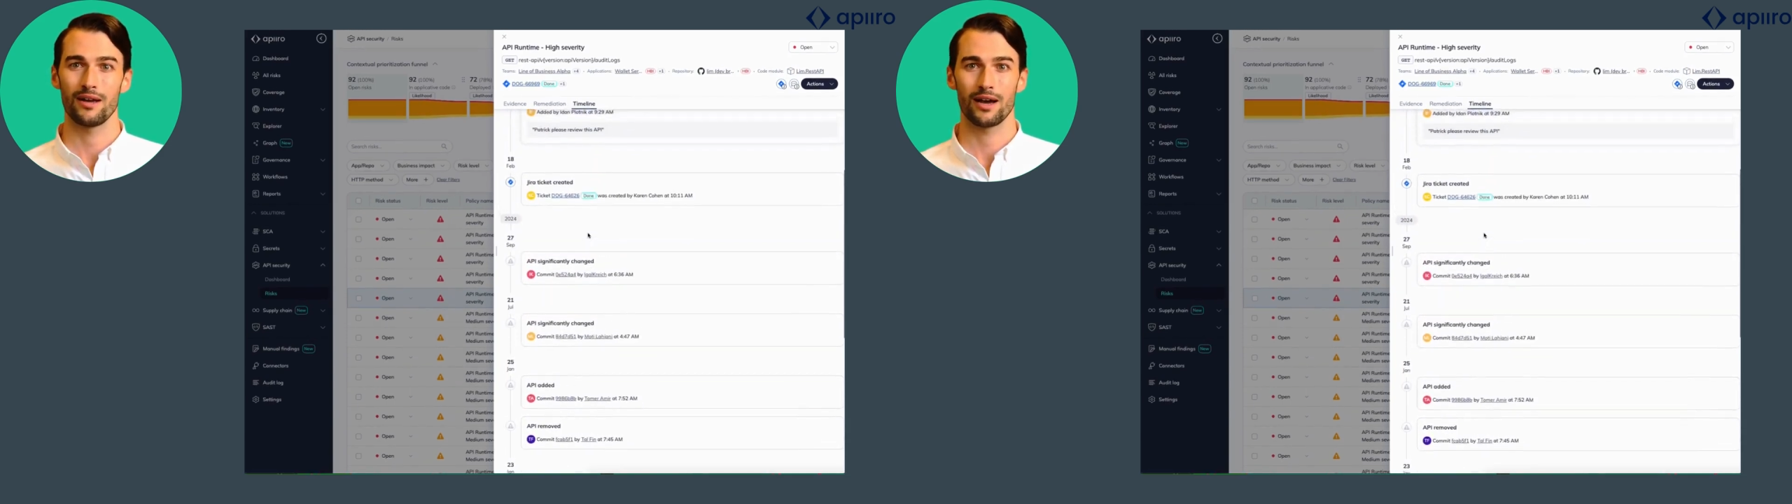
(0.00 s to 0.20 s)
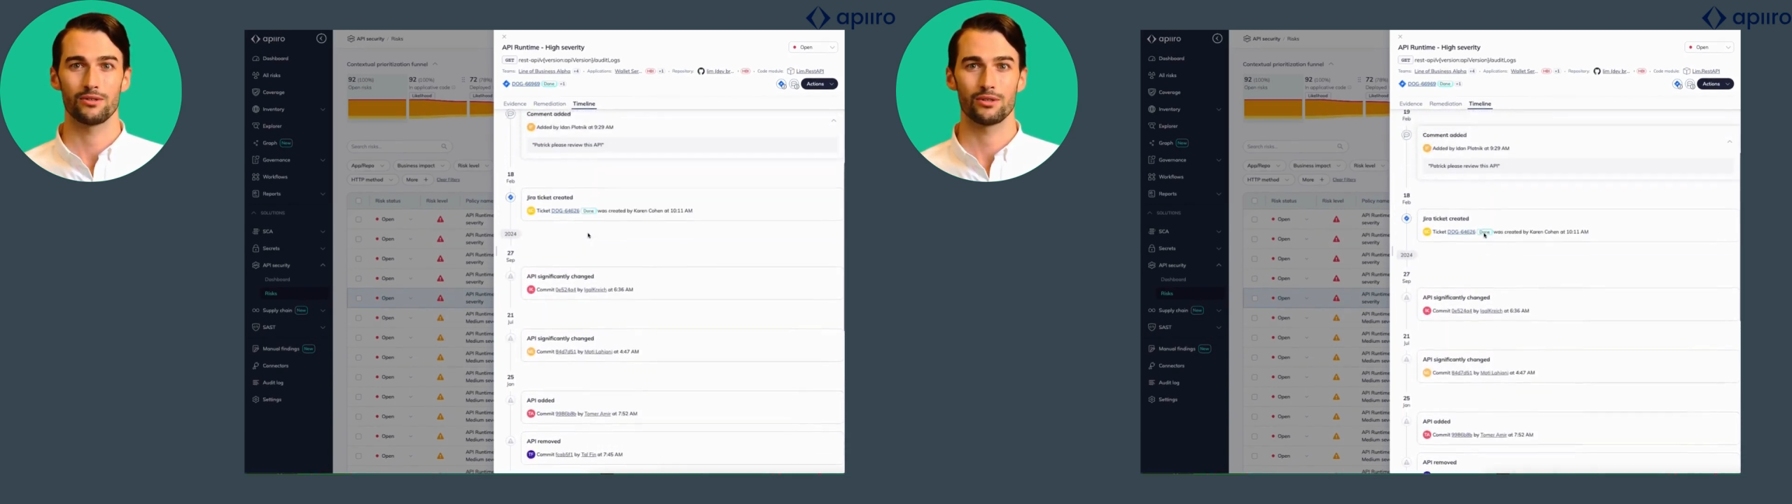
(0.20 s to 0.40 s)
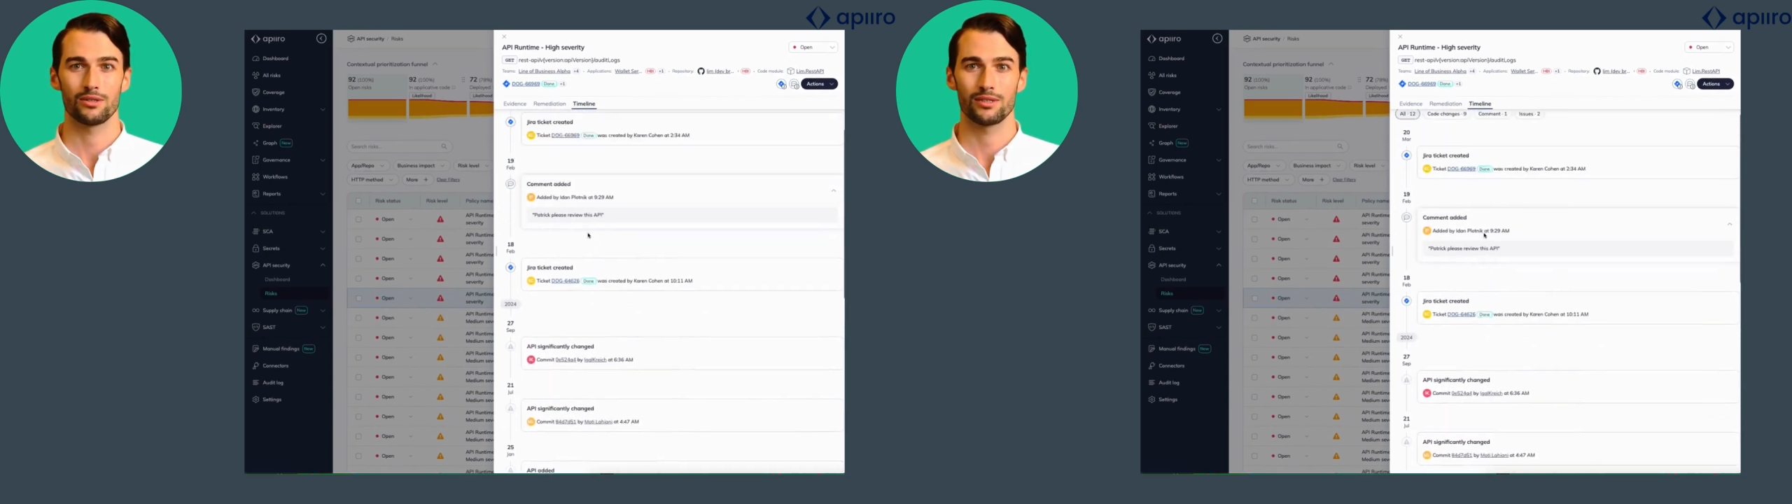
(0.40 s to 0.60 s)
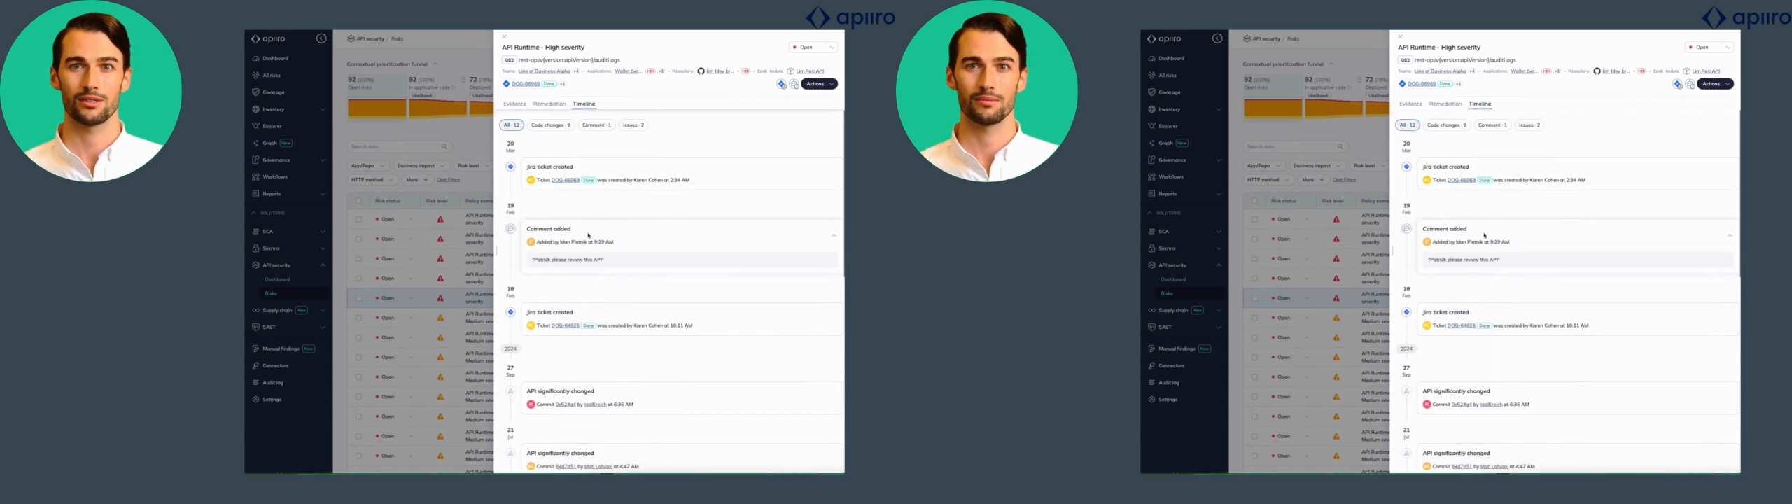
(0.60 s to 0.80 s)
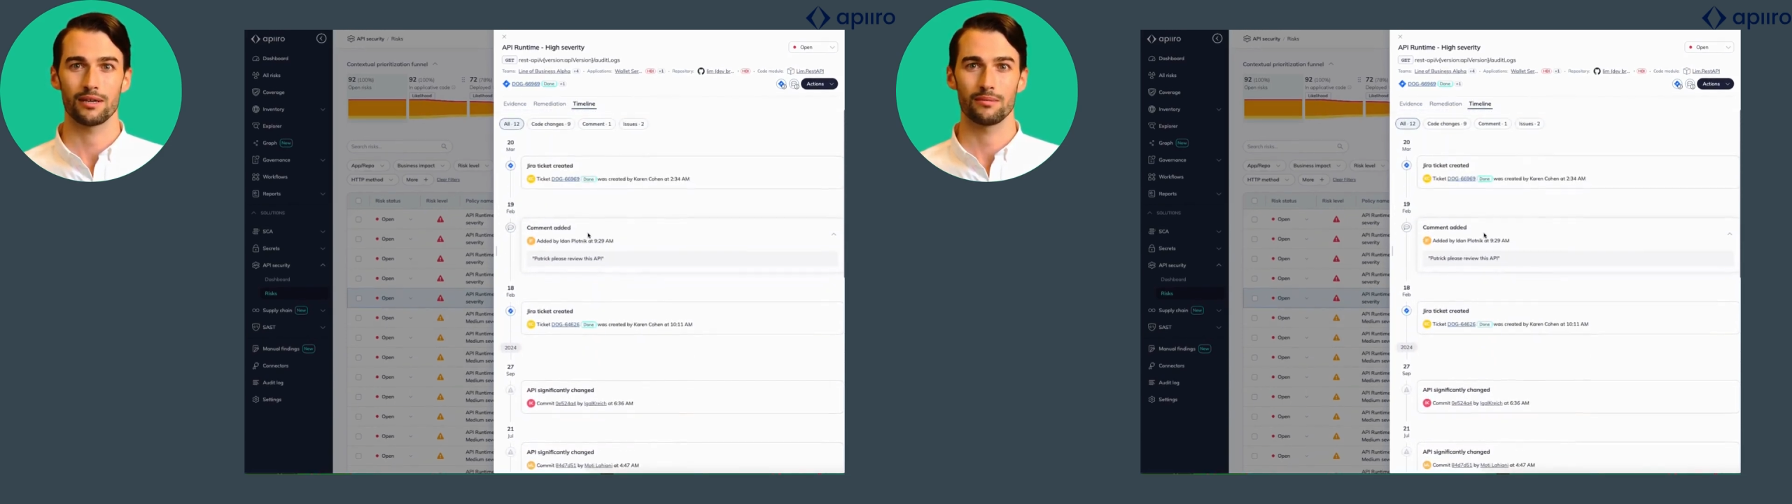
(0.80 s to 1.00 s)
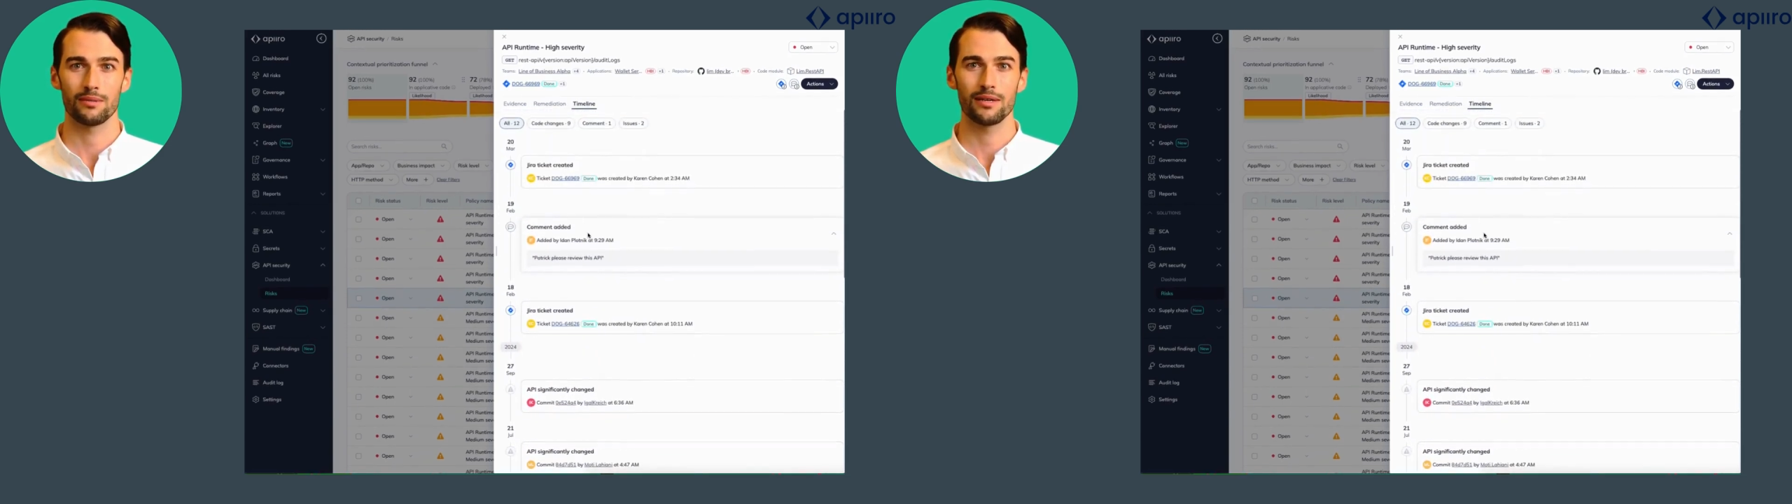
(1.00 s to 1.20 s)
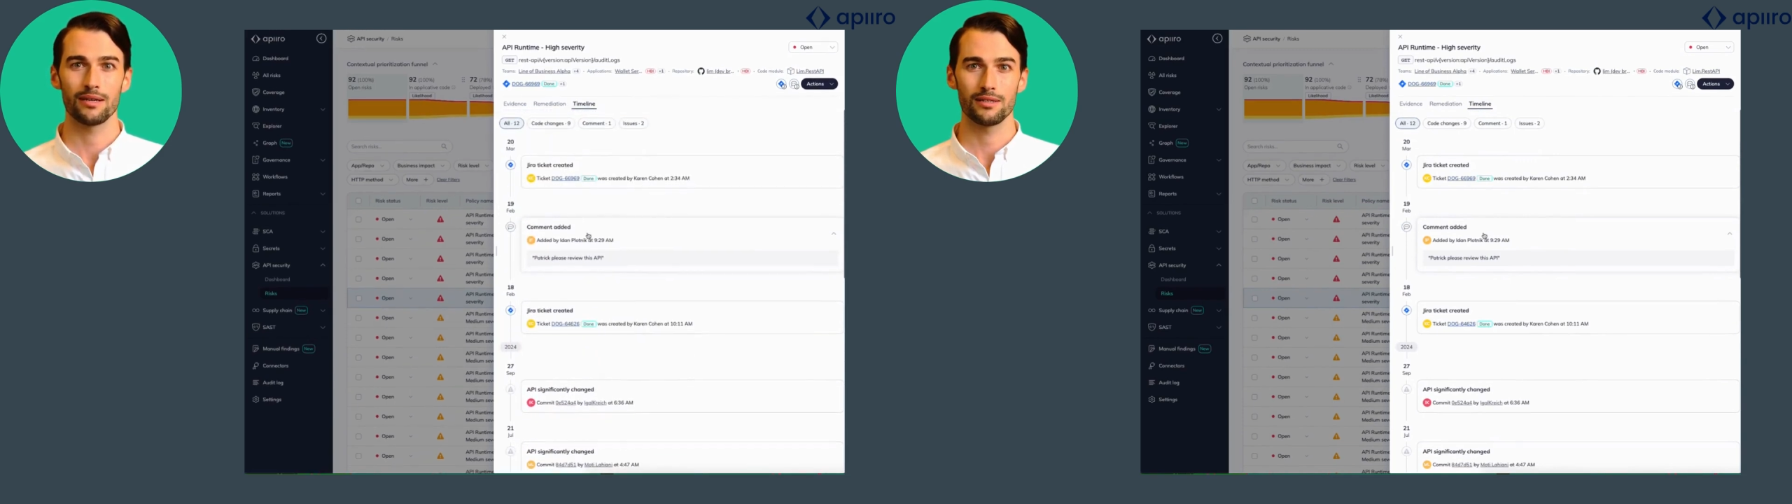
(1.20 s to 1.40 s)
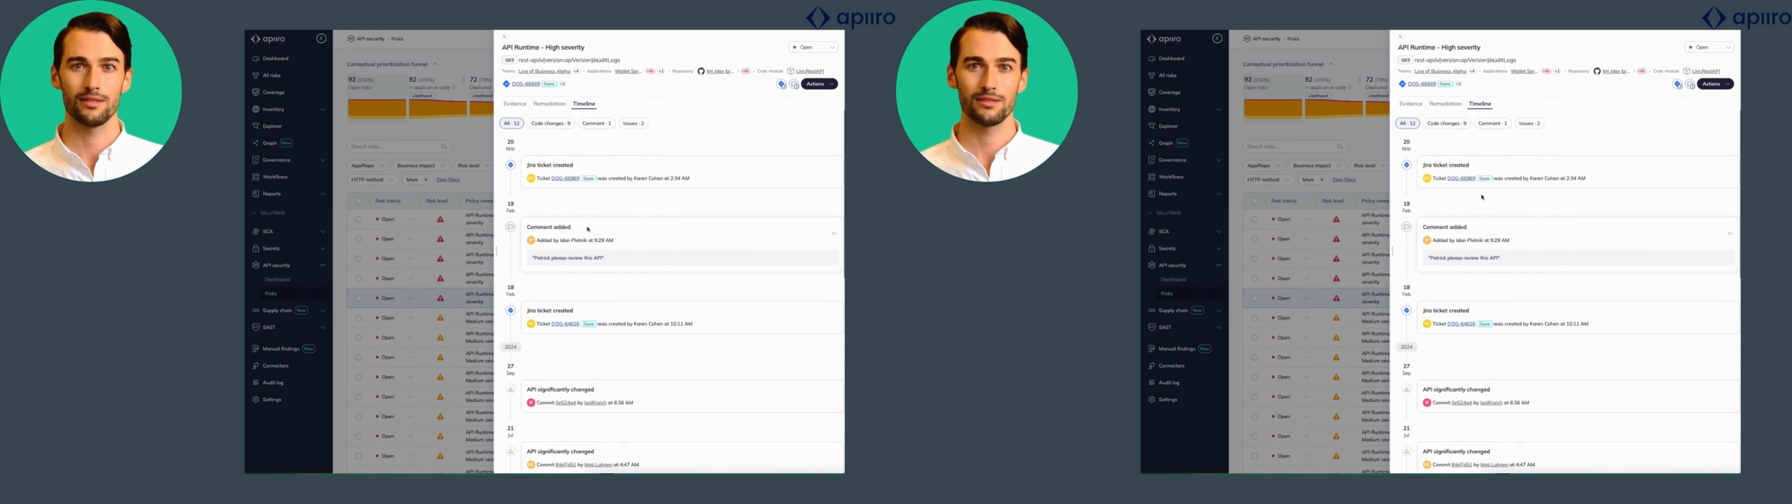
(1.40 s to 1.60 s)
actions to speed remediation,